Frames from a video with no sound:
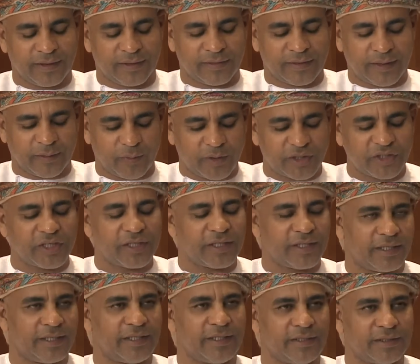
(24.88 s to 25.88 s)
The question
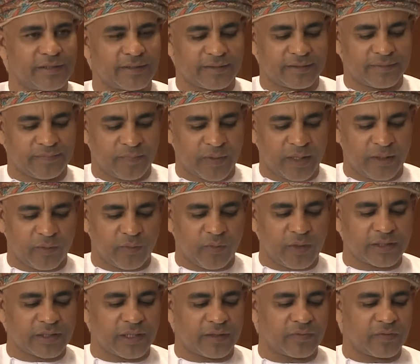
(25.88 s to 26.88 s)
is,
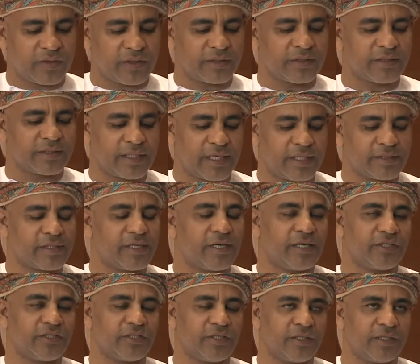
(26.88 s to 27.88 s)
what are the risk
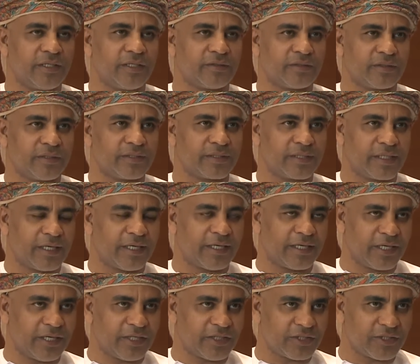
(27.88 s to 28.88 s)
escalation and risk
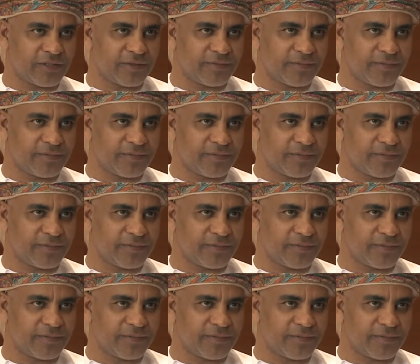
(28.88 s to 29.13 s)
delegation?